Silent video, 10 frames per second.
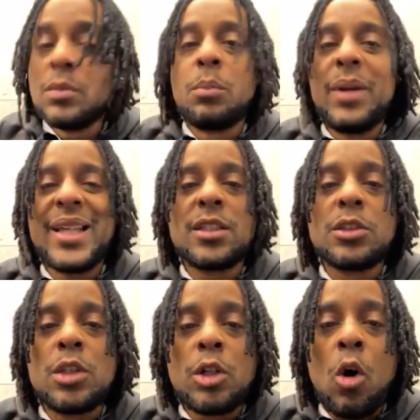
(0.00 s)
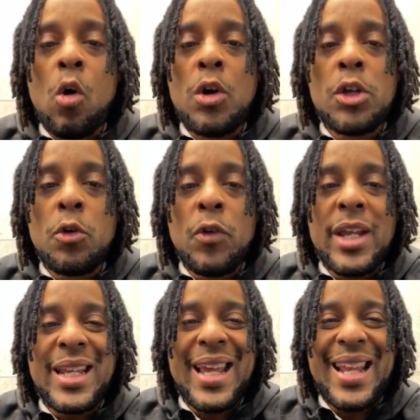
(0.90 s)
Blessings to all you
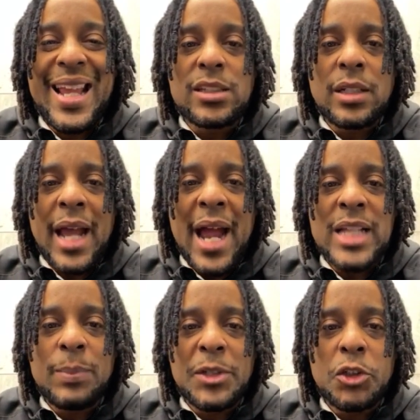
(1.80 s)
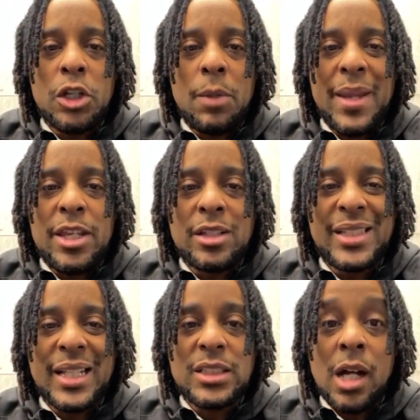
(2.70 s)
Millionaire Nation guys. Make sure you make your
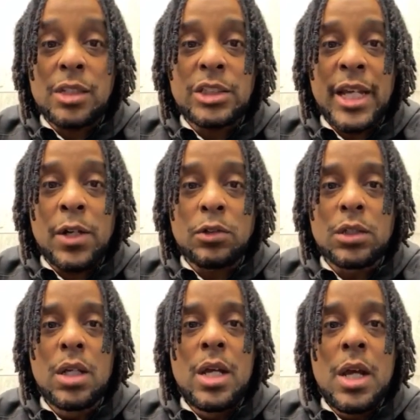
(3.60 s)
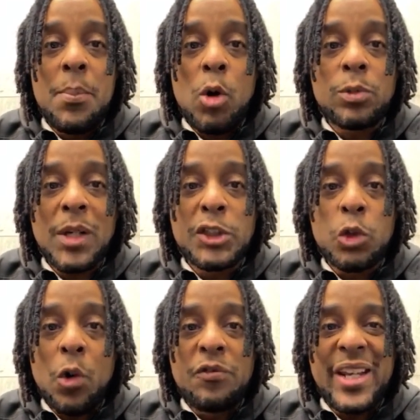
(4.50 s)
TikTok channels. Post my
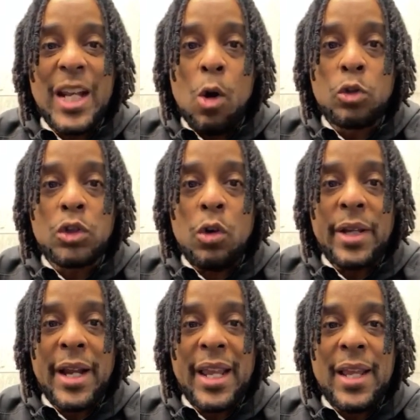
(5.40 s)
short videos on there.